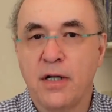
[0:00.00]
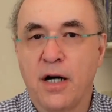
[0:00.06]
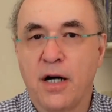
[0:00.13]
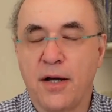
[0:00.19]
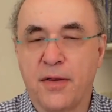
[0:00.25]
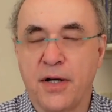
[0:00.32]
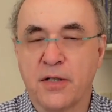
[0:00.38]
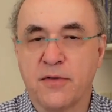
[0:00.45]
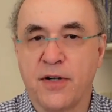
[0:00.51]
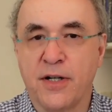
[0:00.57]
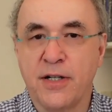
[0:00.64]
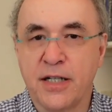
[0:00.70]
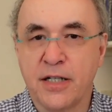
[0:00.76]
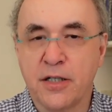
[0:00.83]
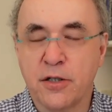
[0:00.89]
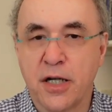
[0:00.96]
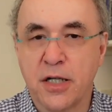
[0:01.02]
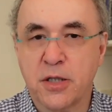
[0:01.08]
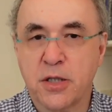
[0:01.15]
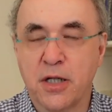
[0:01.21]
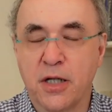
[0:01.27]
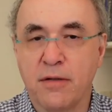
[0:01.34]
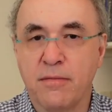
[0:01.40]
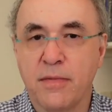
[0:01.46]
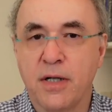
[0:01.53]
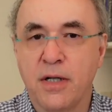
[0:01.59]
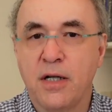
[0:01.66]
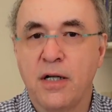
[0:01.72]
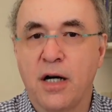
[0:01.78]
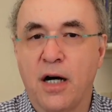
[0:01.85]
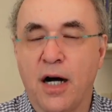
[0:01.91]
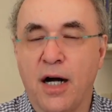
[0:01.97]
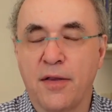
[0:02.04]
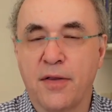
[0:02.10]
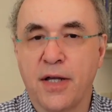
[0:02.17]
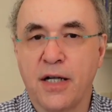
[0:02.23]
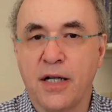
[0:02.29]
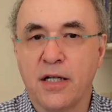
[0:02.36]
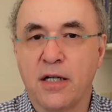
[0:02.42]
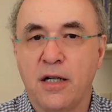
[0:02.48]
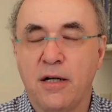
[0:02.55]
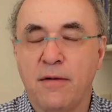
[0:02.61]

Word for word: I think it's very interesting. I think